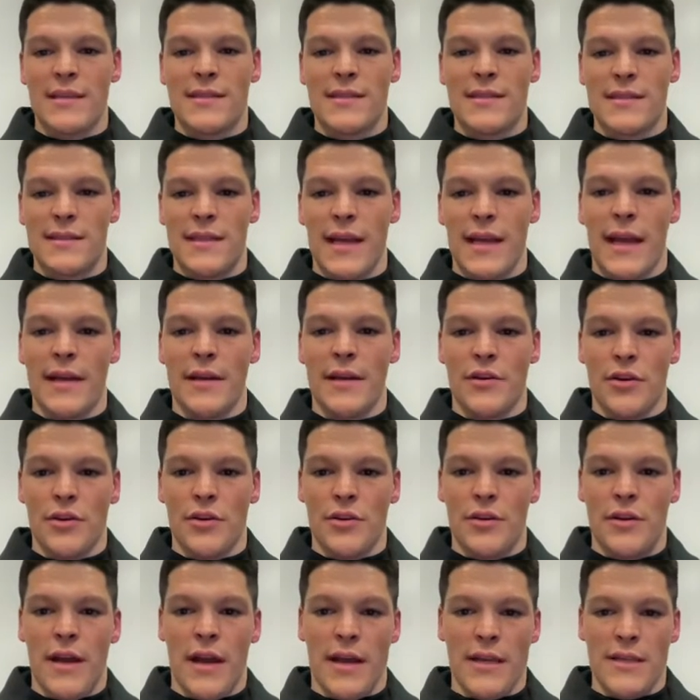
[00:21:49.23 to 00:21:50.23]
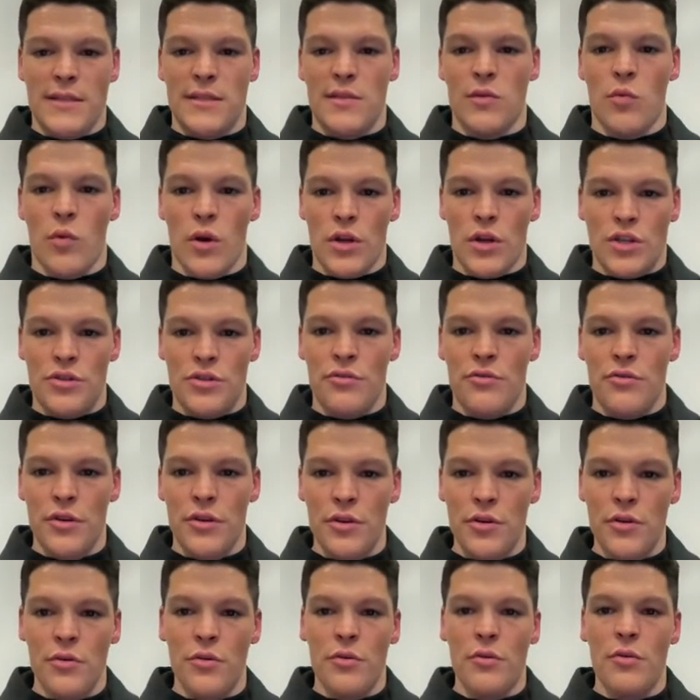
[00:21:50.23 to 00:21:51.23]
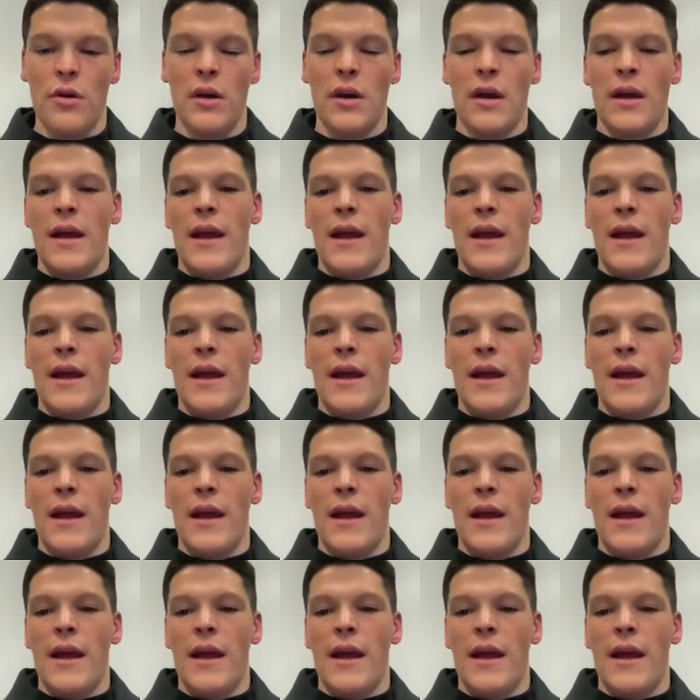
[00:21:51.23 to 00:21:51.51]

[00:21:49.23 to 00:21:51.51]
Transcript: standard as to what you do.